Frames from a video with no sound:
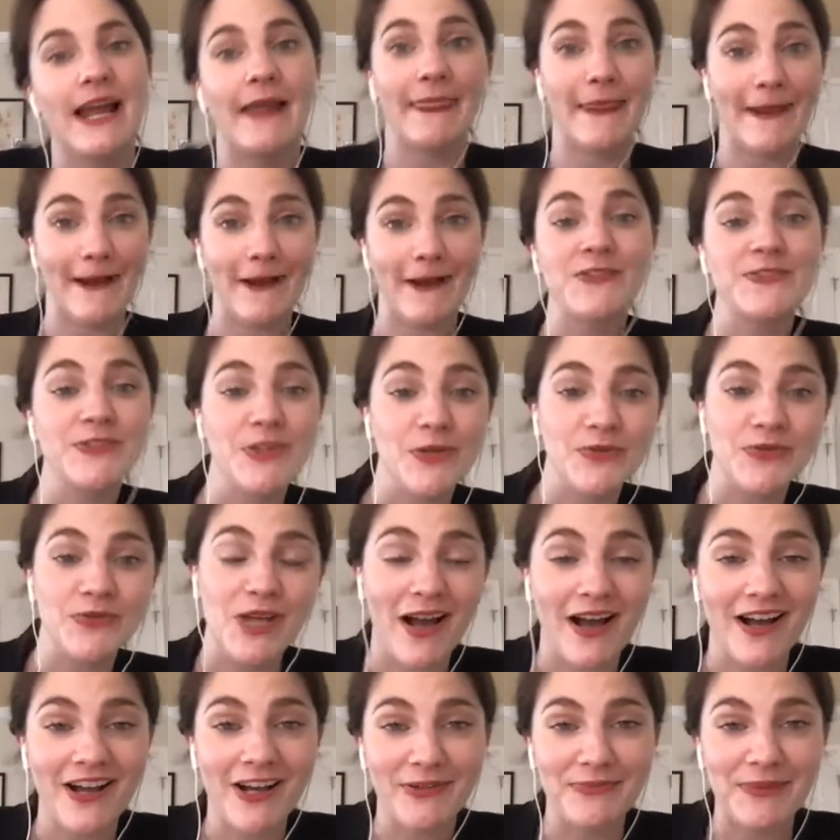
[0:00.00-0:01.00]
And they also
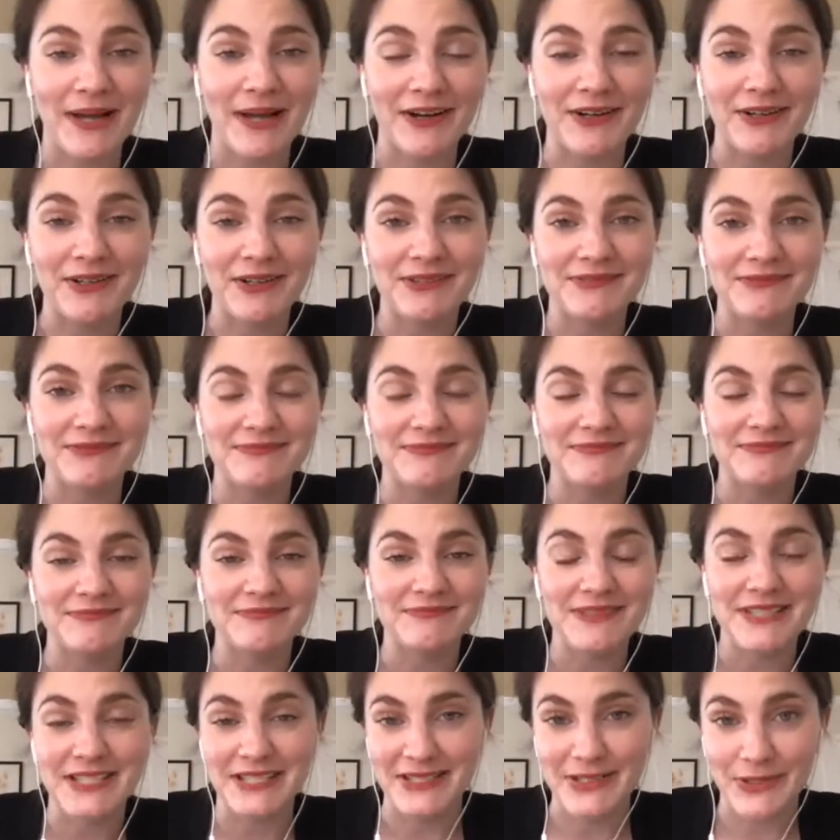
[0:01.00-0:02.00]
talk about
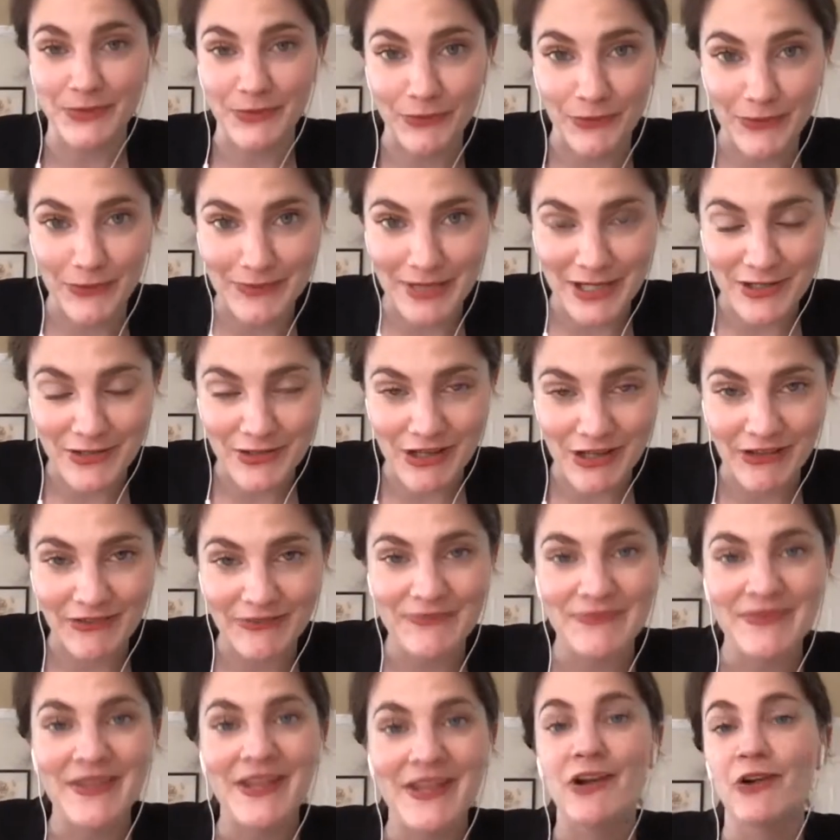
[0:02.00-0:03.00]
disinformation,